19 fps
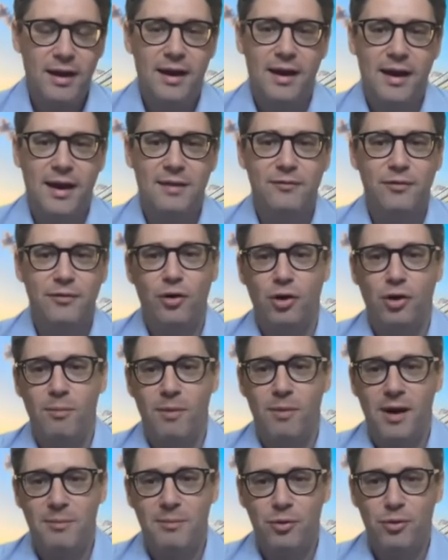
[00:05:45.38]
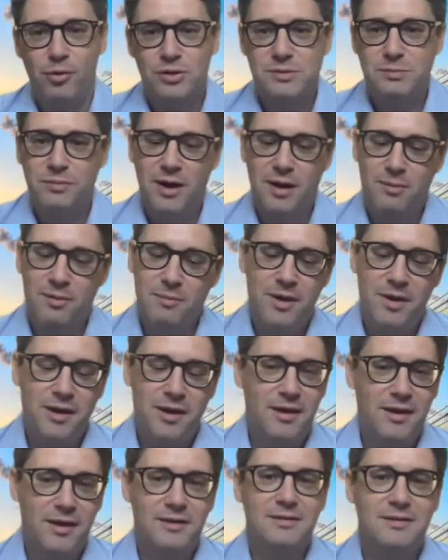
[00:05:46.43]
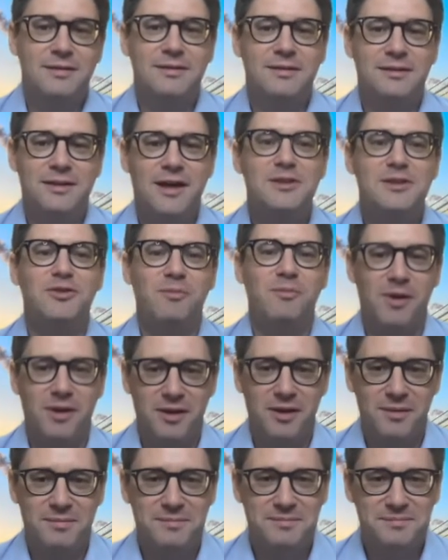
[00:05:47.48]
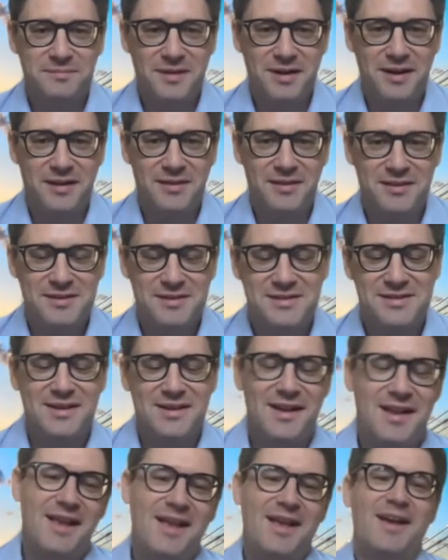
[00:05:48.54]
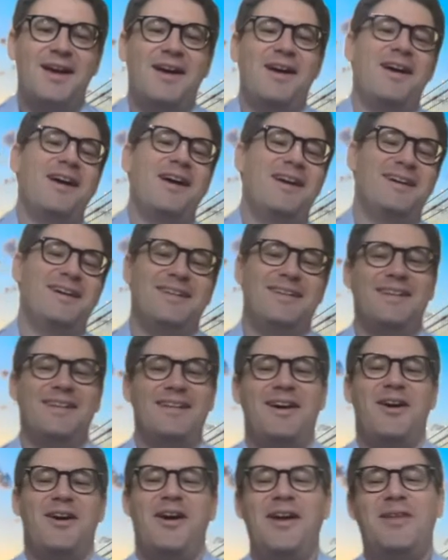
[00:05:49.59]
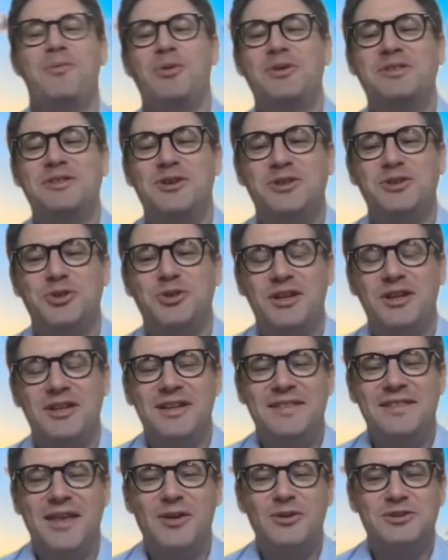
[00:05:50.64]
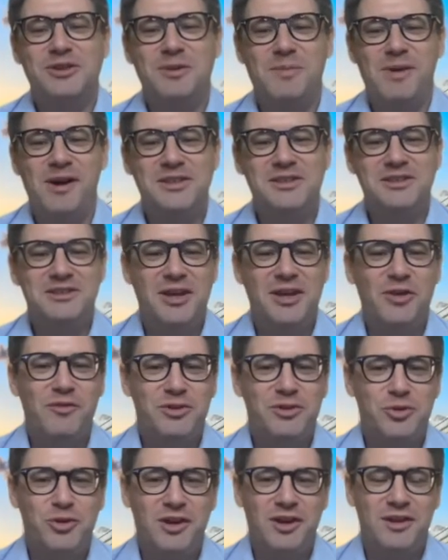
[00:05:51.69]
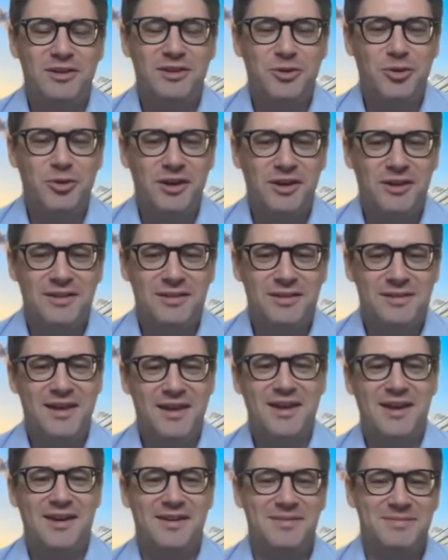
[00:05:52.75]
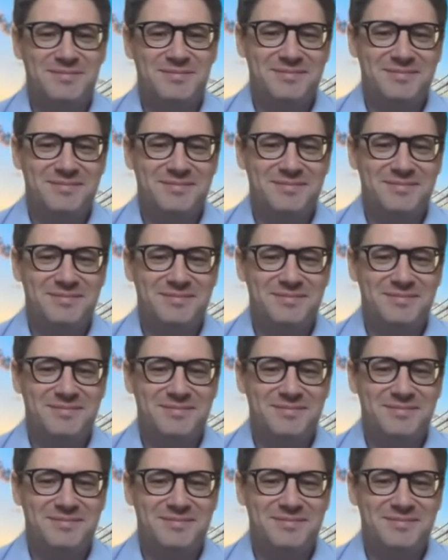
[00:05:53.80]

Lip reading: and for her mom, who is probably making tons of money on this. All right, we'll see you shortly. Thank you so much. Thank you for tuning in. Take care.